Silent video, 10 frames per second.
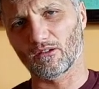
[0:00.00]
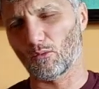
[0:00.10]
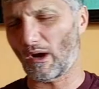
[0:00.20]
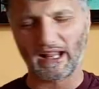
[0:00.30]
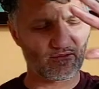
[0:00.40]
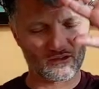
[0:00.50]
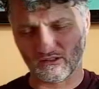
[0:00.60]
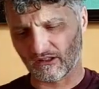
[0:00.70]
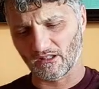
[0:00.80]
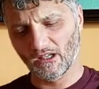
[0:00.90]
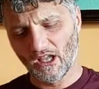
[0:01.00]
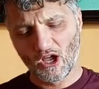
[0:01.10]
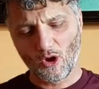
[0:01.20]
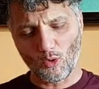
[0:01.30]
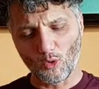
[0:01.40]
whatever,
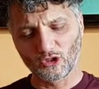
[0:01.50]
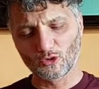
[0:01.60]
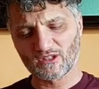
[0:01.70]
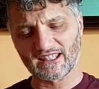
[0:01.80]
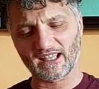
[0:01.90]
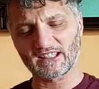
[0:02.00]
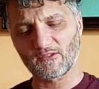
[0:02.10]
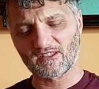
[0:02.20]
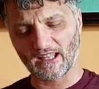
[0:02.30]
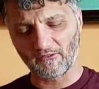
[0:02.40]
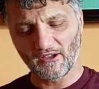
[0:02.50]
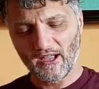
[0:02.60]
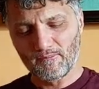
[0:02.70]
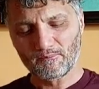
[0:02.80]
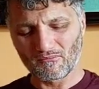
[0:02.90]
all those negative stuff.
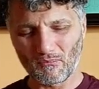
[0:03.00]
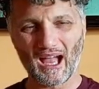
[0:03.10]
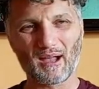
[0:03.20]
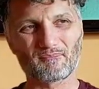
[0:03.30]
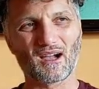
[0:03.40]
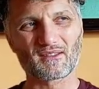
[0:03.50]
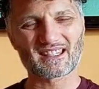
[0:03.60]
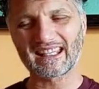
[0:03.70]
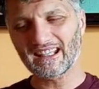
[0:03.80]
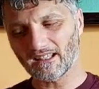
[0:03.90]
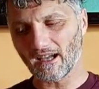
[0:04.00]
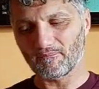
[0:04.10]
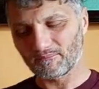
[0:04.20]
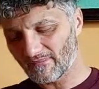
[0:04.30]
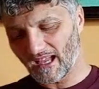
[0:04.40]
But
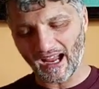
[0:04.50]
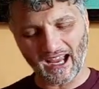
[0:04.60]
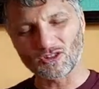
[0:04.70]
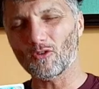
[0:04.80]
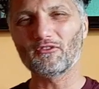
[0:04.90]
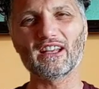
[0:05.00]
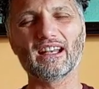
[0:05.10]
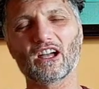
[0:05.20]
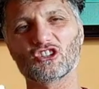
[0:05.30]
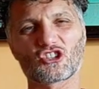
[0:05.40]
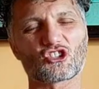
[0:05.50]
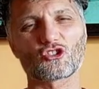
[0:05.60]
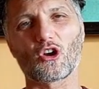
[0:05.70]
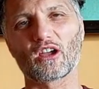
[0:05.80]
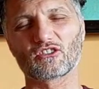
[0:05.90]
I don't feel
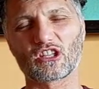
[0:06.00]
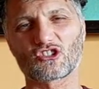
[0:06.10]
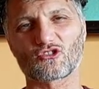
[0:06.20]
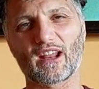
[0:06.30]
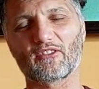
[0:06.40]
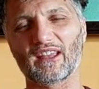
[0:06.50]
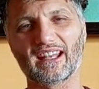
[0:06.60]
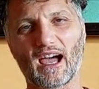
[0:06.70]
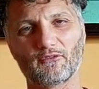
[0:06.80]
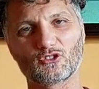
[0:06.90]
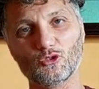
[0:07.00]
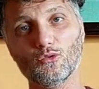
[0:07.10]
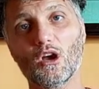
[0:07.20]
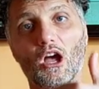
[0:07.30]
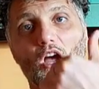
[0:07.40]
the strength enough
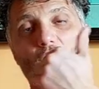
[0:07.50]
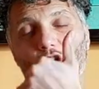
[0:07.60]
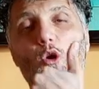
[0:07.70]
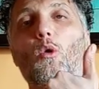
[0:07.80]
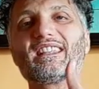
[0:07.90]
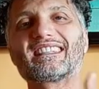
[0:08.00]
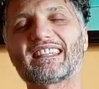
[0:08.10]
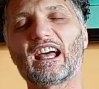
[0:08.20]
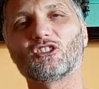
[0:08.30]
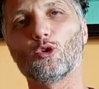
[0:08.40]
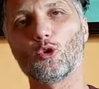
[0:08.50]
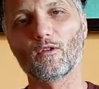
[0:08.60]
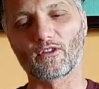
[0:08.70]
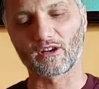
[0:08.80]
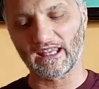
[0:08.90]
to go and start all
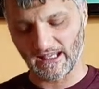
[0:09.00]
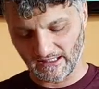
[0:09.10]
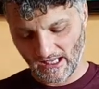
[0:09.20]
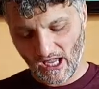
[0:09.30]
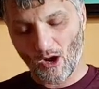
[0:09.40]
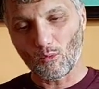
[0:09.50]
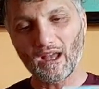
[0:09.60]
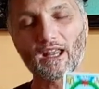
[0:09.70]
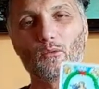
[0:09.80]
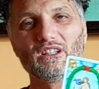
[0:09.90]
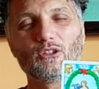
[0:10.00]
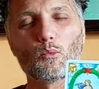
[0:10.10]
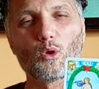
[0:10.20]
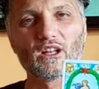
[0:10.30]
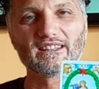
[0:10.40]
over again. Well, with the
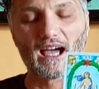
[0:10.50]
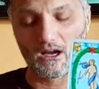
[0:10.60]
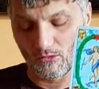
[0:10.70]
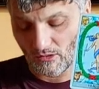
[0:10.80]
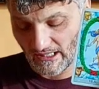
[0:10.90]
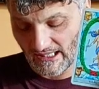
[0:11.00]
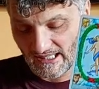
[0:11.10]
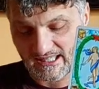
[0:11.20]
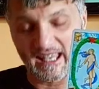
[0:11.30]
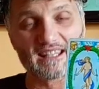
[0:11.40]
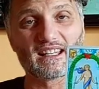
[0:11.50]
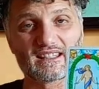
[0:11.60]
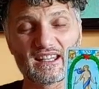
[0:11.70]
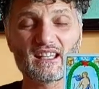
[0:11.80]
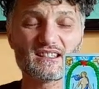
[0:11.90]
world now is saying that,
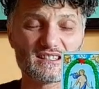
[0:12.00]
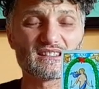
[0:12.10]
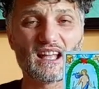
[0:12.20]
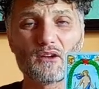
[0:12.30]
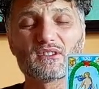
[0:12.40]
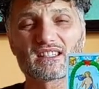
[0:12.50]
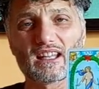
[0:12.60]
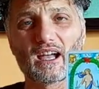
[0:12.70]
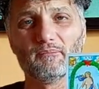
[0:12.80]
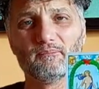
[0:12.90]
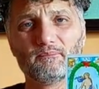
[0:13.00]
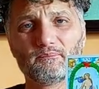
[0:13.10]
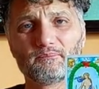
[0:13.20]
yes, now it's time.